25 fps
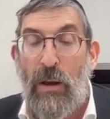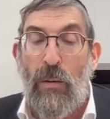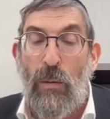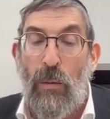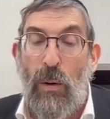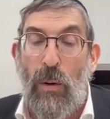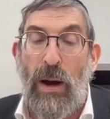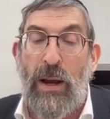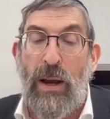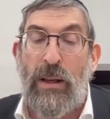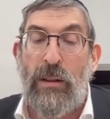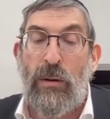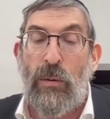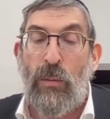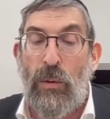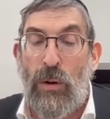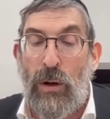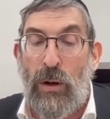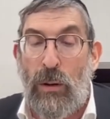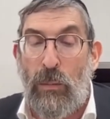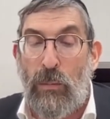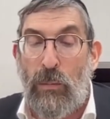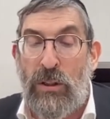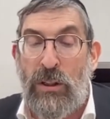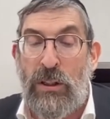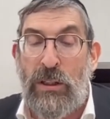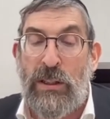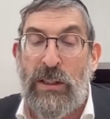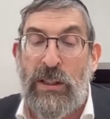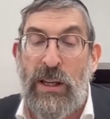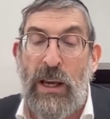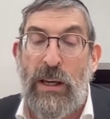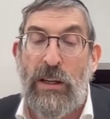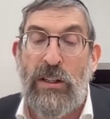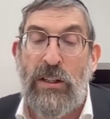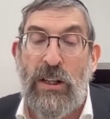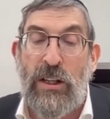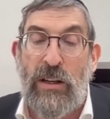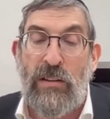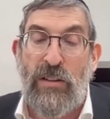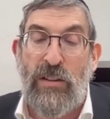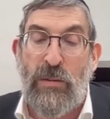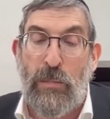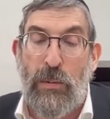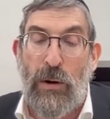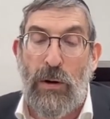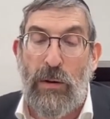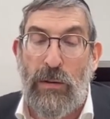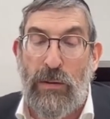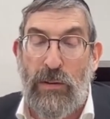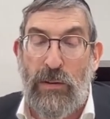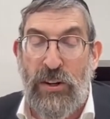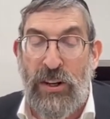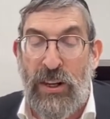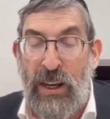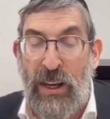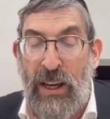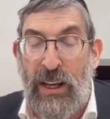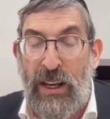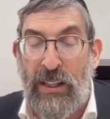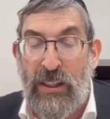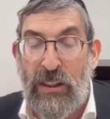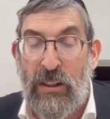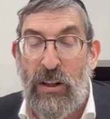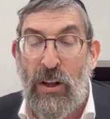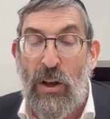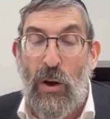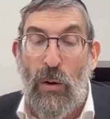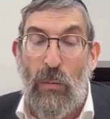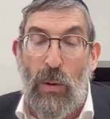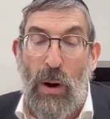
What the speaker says: why in the world would she say she gives birth, she eats?